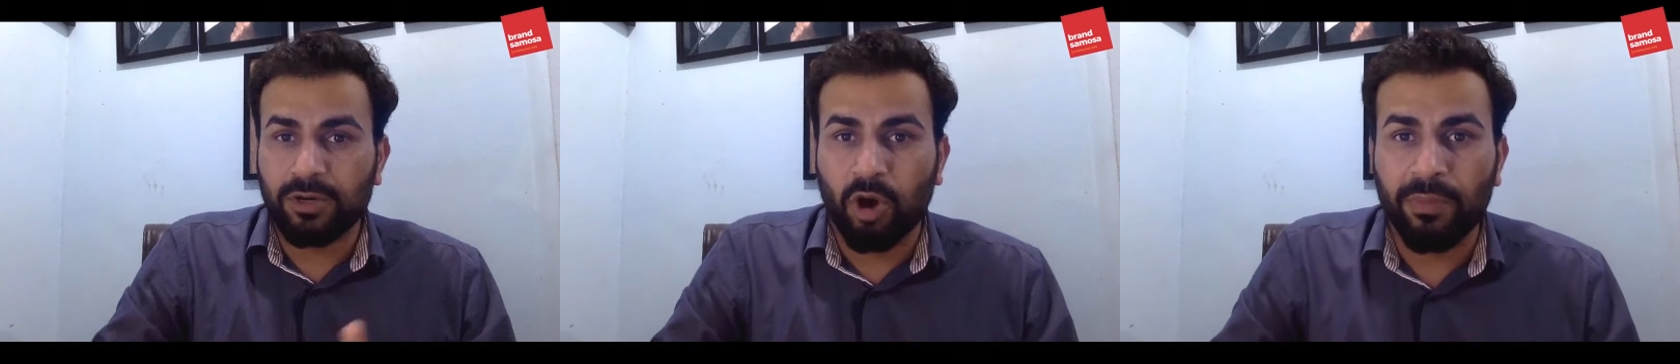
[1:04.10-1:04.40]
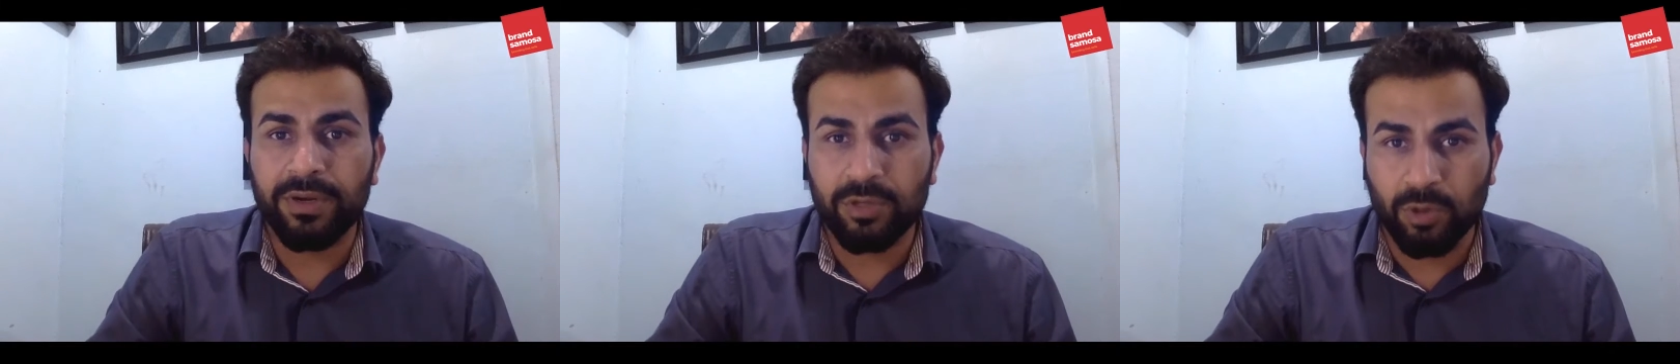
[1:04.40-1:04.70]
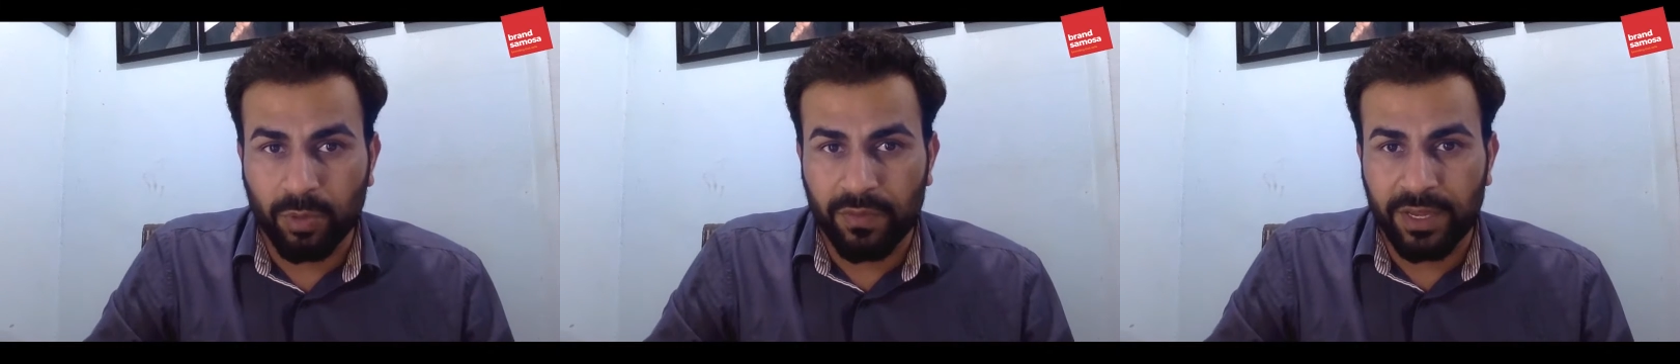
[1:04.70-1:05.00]
comment
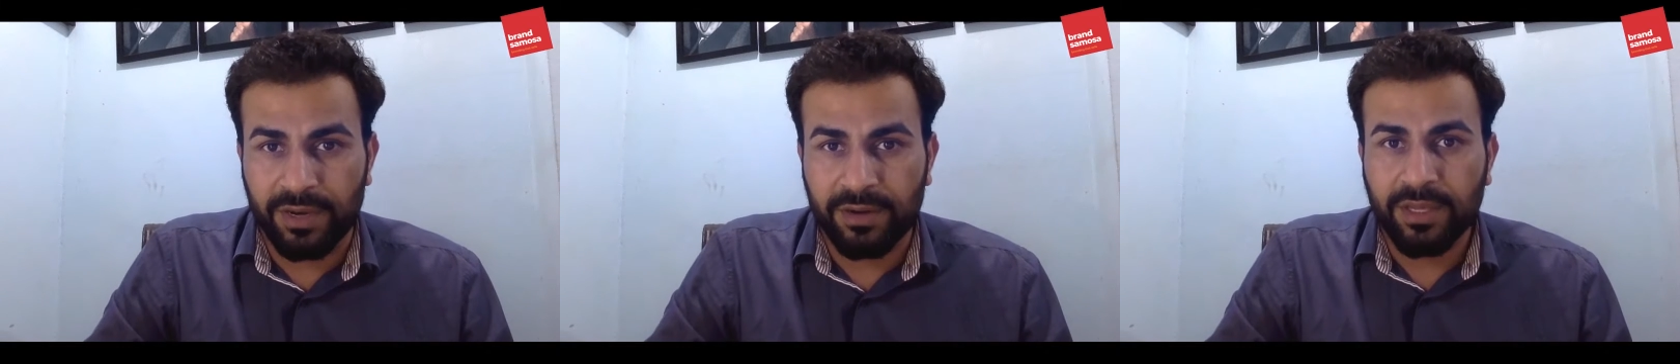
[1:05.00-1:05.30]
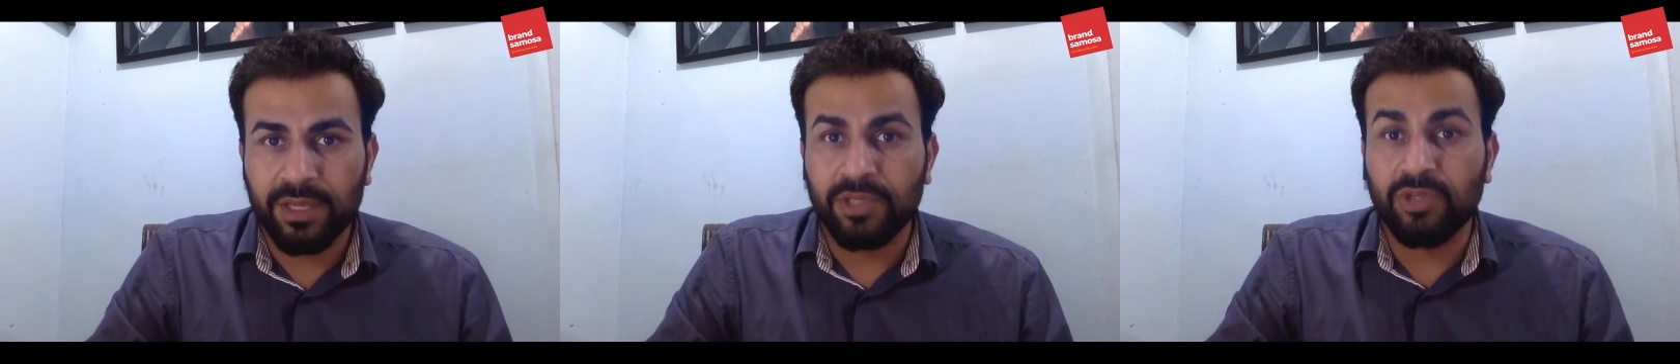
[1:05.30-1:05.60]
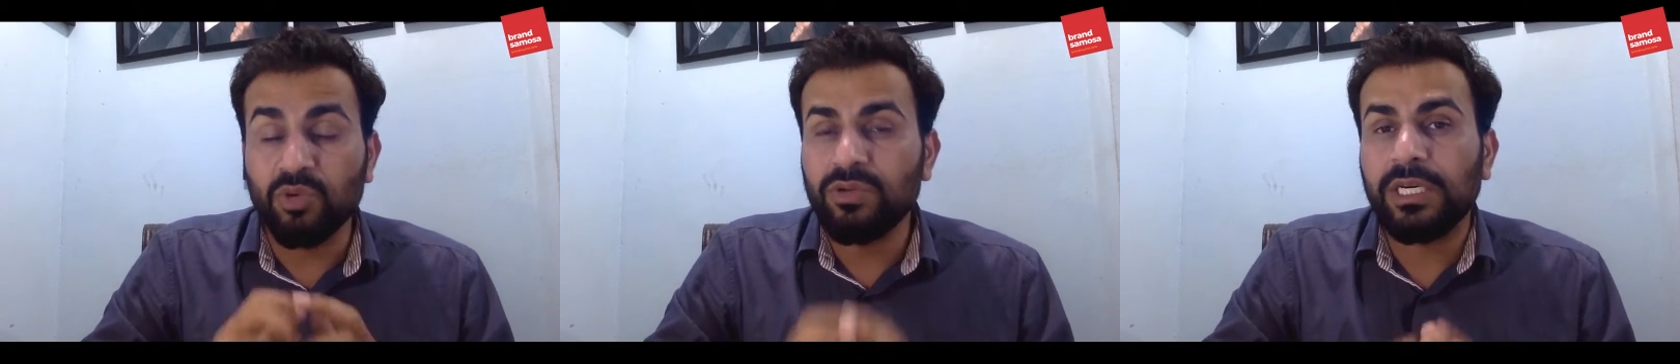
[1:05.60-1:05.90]
over there,
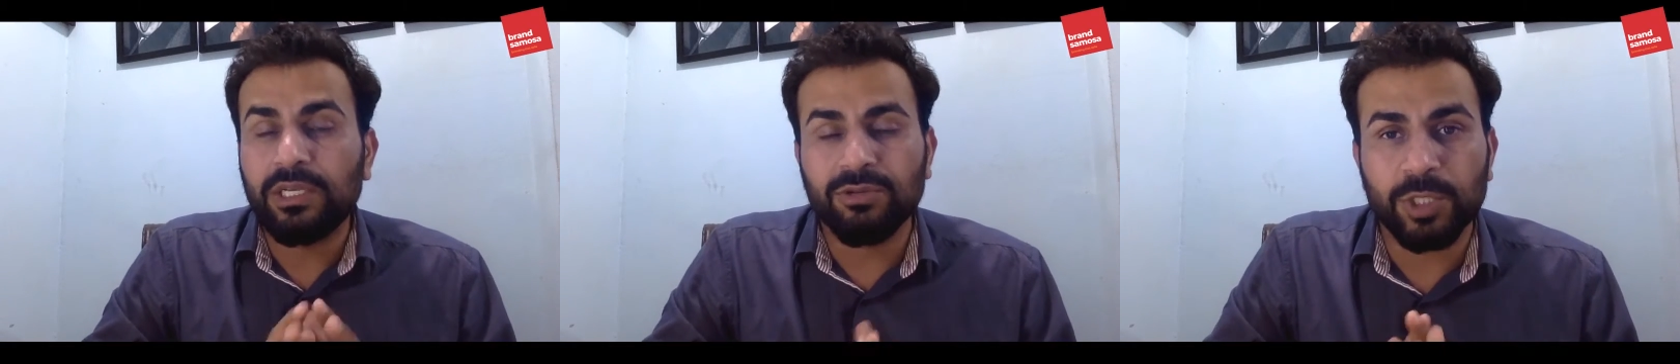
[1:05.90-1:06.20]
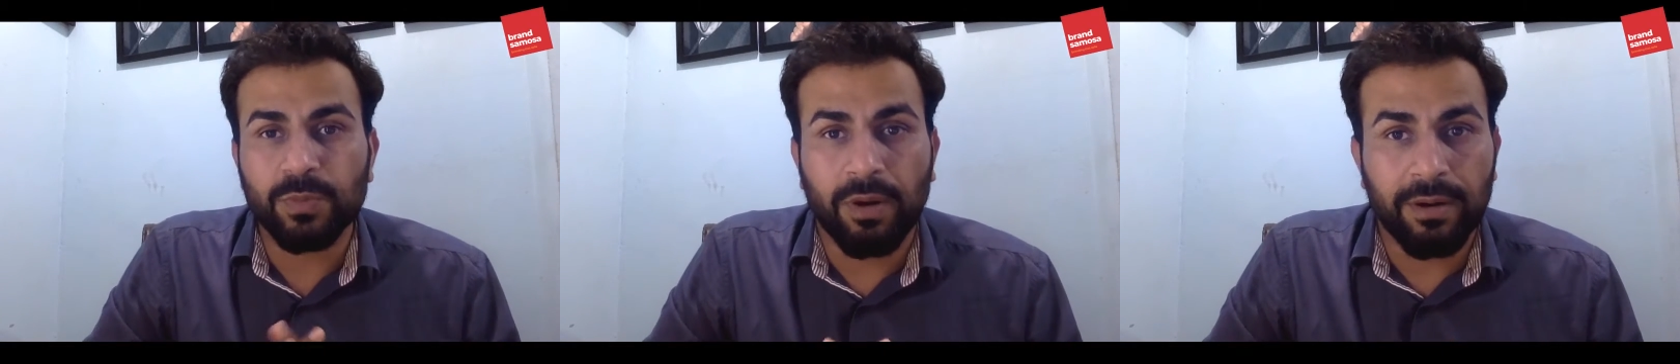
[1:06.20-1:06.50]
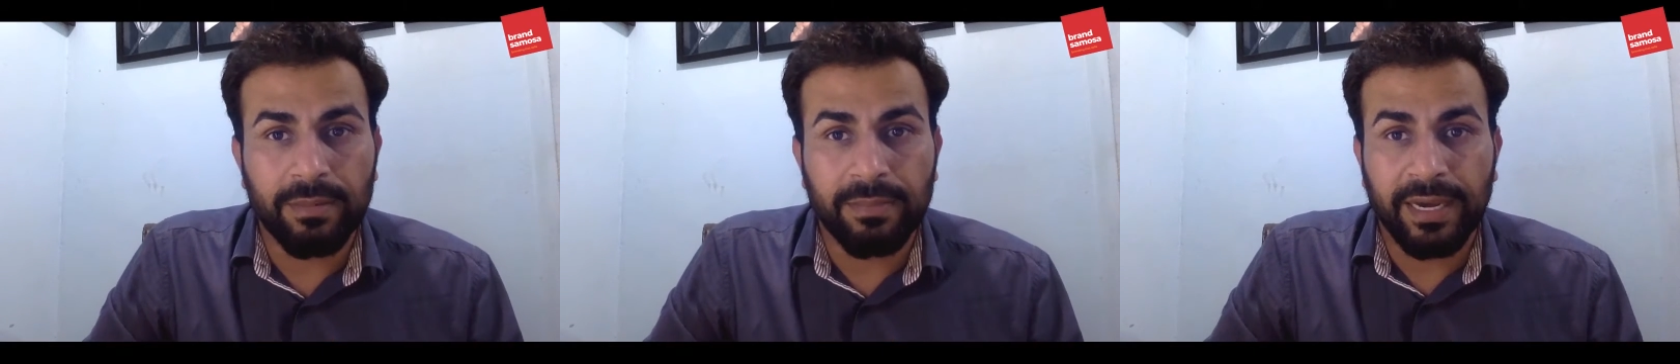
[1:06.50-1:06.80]
you need to
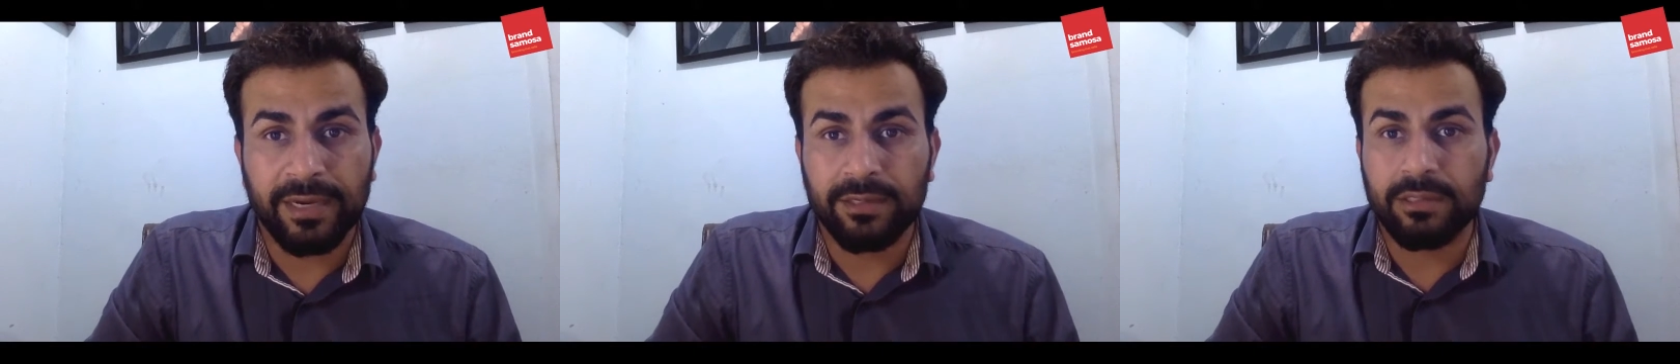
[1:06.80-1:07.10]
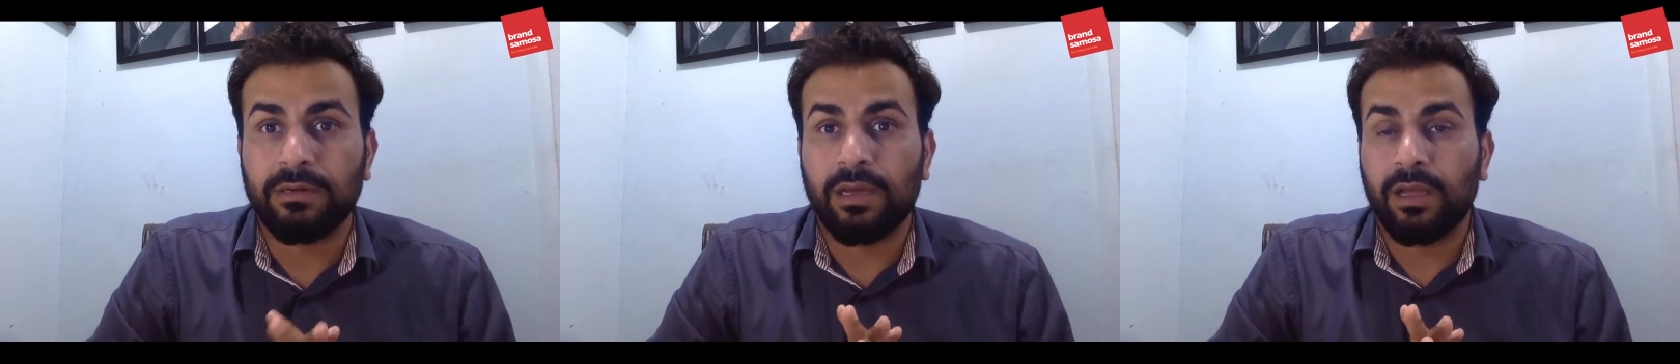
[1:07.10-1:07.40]
respond back to.